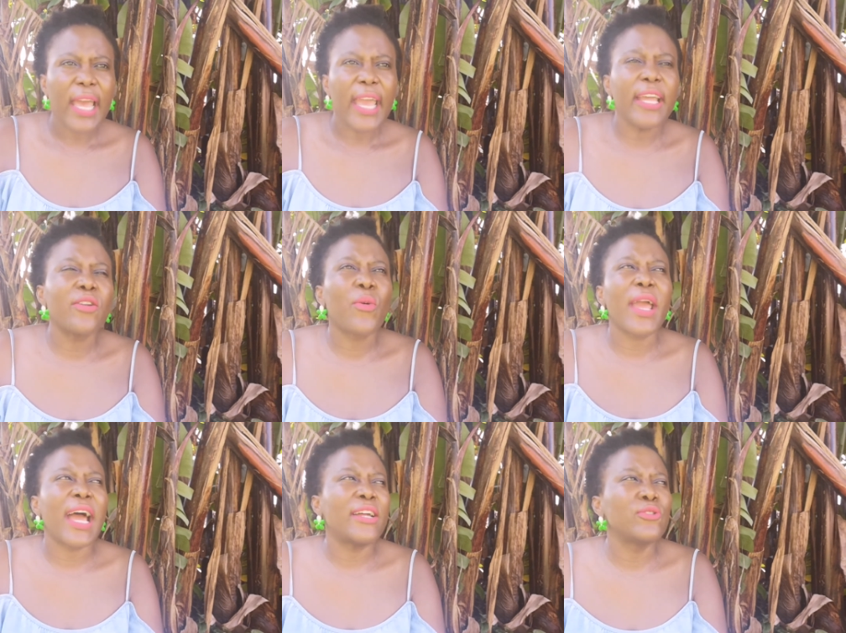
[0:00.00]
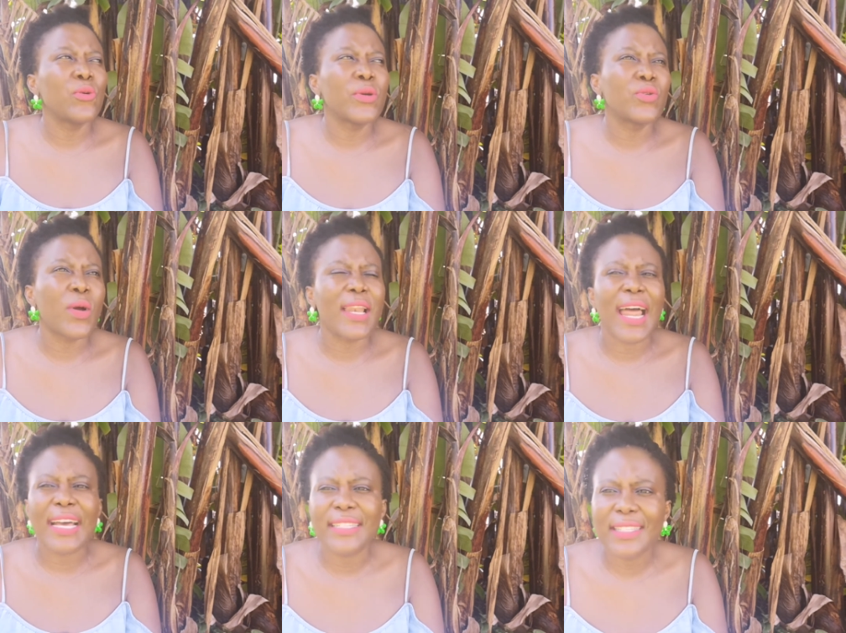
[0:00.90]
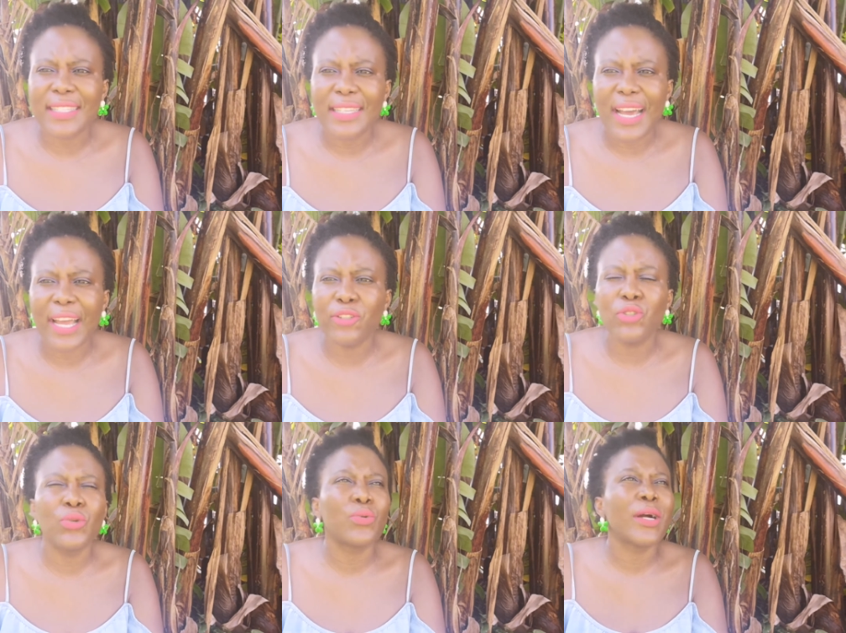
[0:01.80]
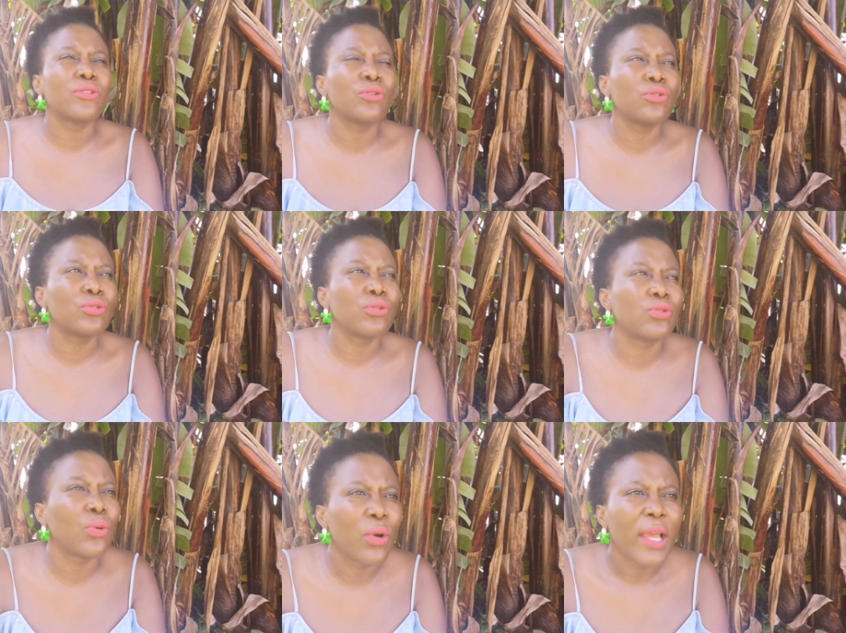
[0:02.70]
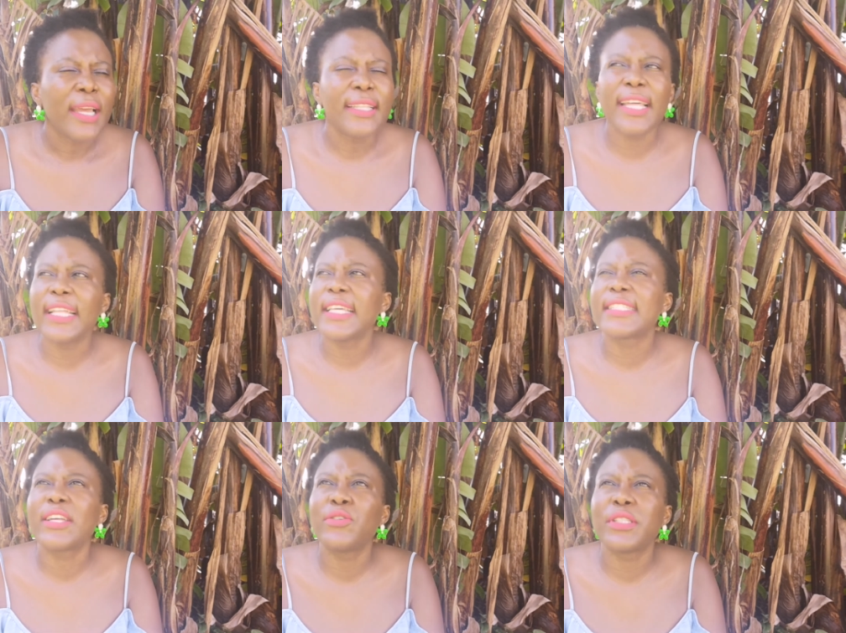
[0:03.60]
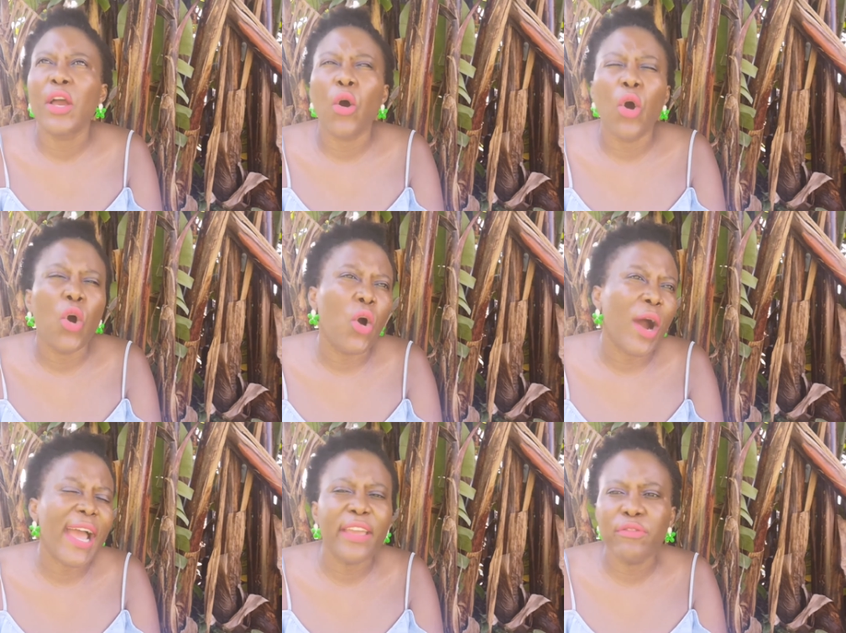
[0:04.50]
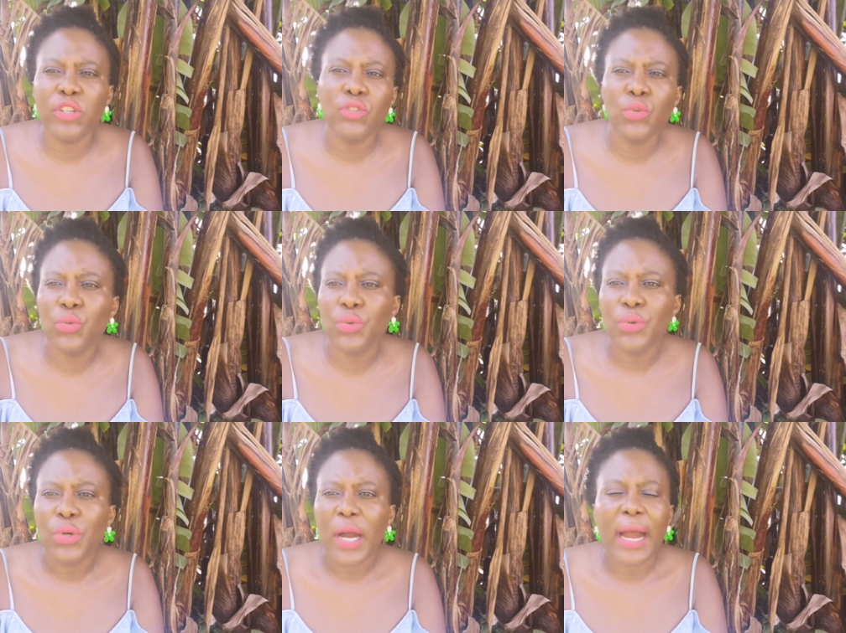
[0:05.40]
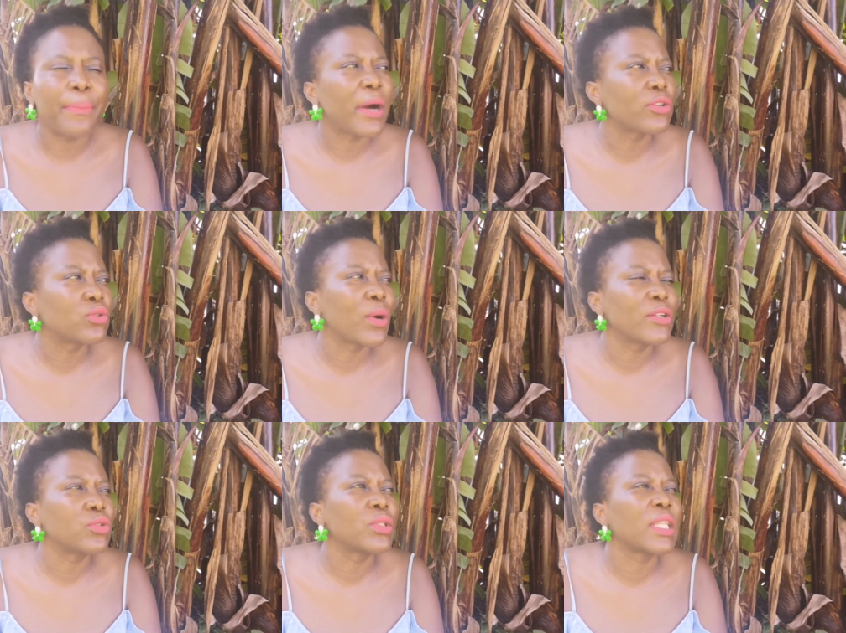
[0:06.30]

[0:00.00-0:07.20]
anyway, I knew it won't last. I knew 1, 2, 2, 2. Then they start to say, oh, I even knew about 1, 2,